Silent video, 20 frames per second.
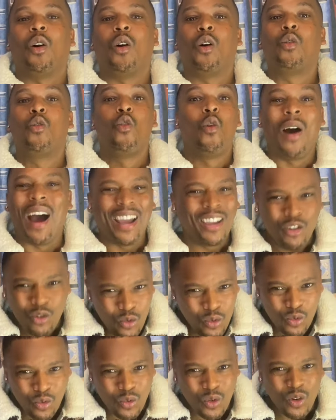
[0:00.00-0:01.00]
who are
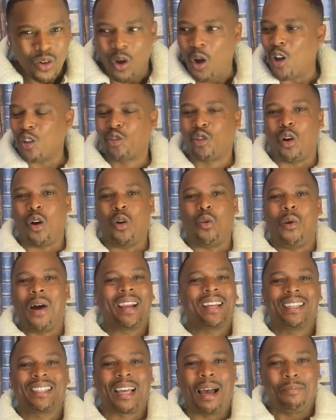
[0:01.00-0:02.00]
you? Otto, what
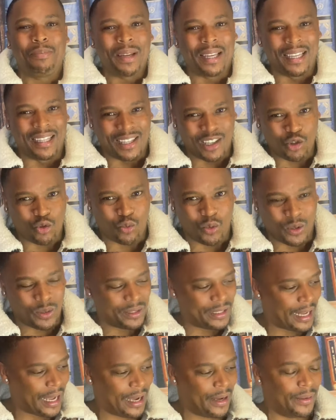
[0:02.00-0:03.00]
is happening in this world
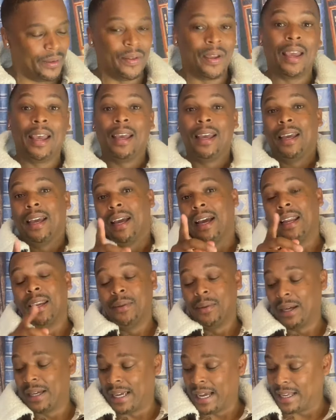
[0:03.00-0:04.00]
now?
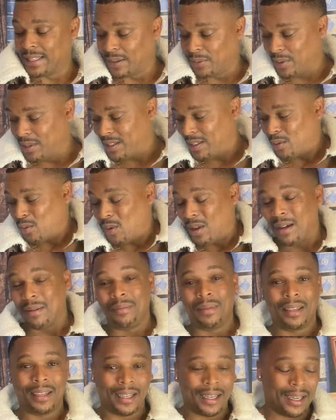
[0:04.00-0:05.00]
Anyway, guys, the reason why I'm
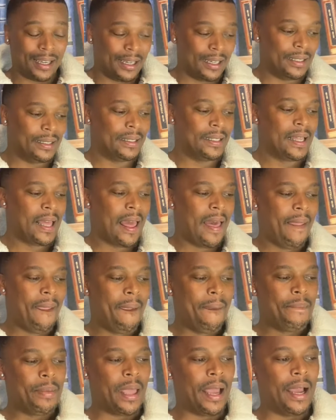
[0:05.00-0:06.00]
here,
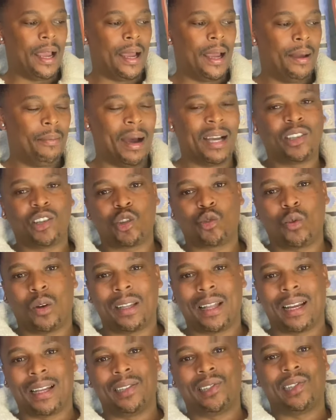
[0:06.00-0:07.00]
I just
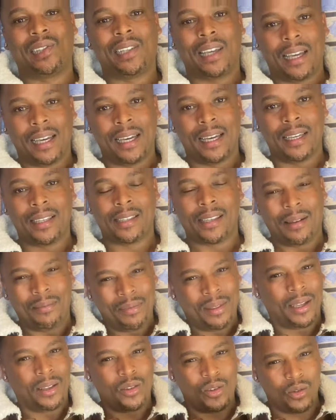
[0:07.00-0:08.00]
wanted to share
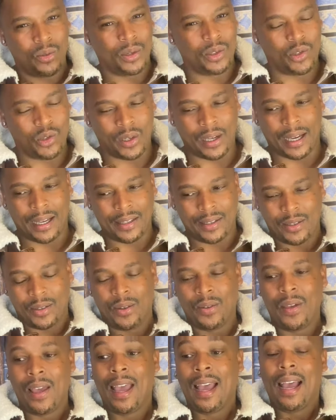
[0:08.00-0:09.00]
something new with you guys, you
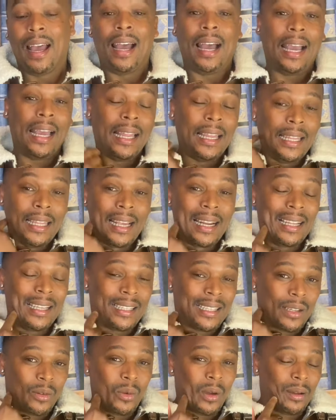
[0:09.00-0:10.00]
know. The
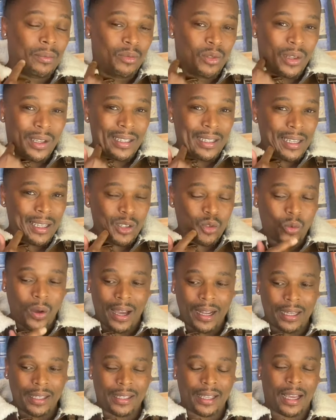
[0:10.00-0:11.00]
reason why I'm doing this,
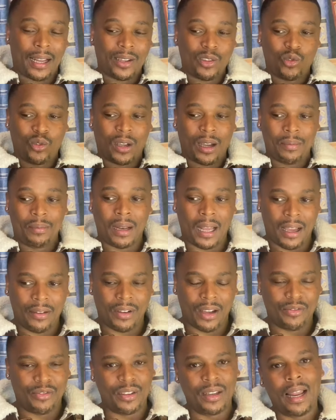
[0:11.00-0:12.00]
why I decided to come live,
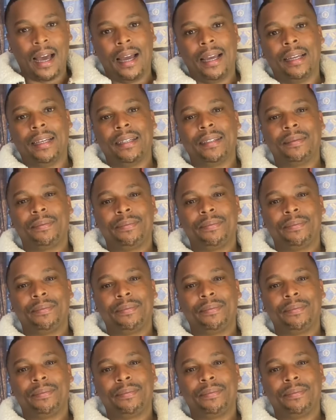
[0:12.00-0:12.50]
I feel like